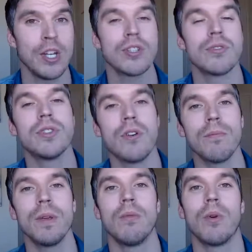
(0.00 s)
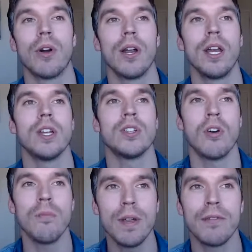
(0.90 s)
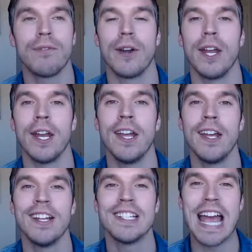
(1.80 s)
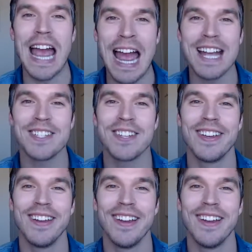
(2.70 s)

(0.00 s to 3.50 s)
So don't be worried. Don't be afraid to ask